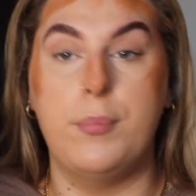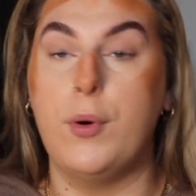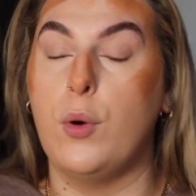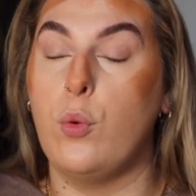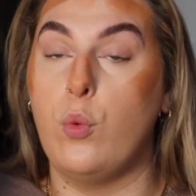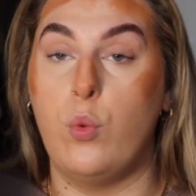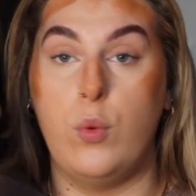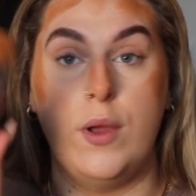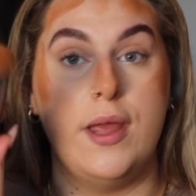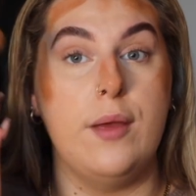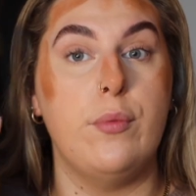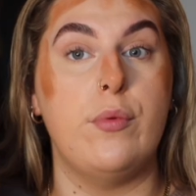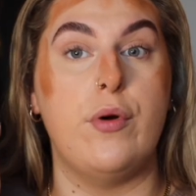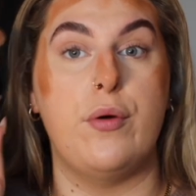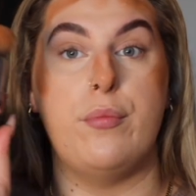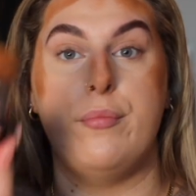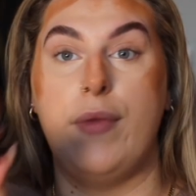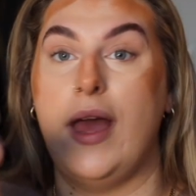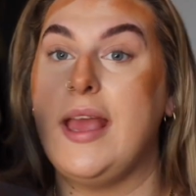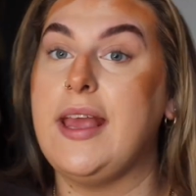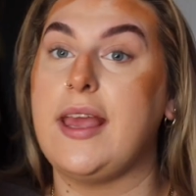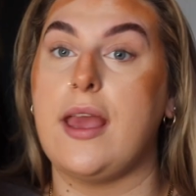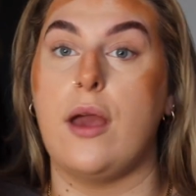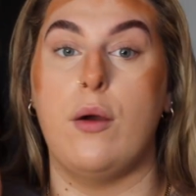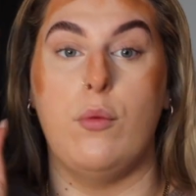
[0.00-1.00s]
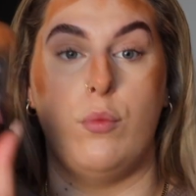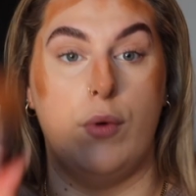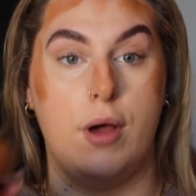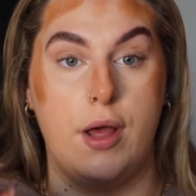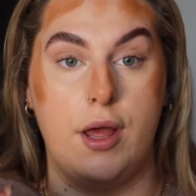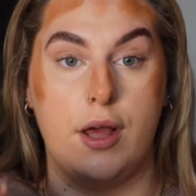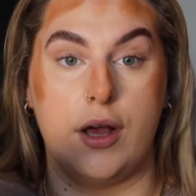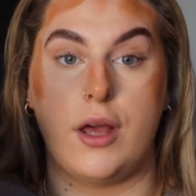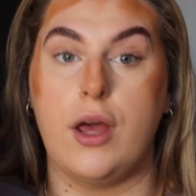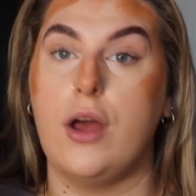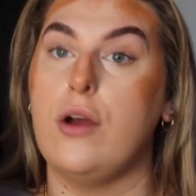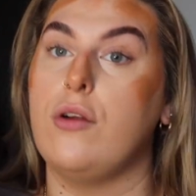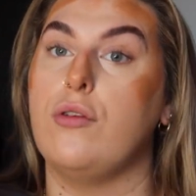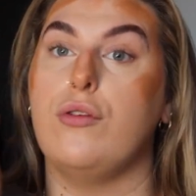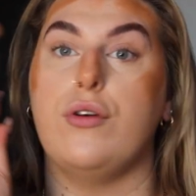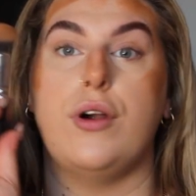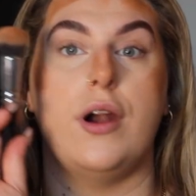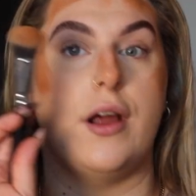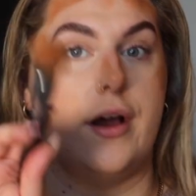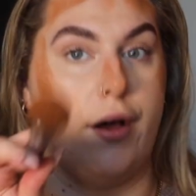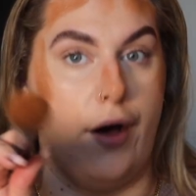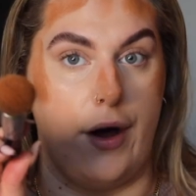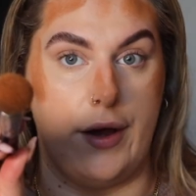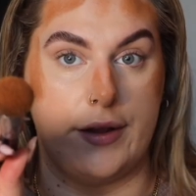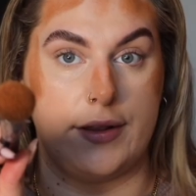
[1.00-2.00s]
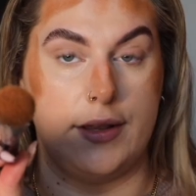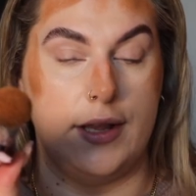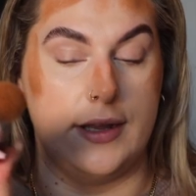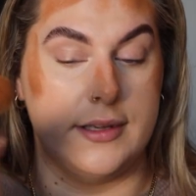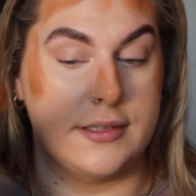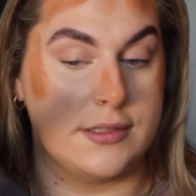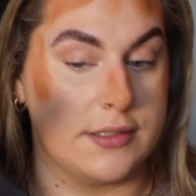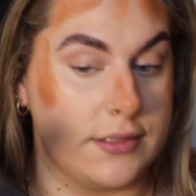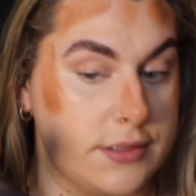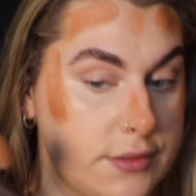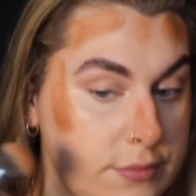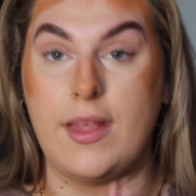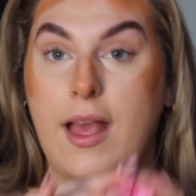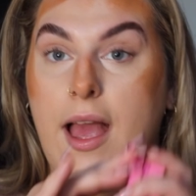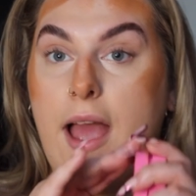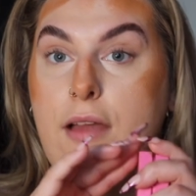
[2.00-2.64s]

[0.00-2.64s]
but we will make it work regardless.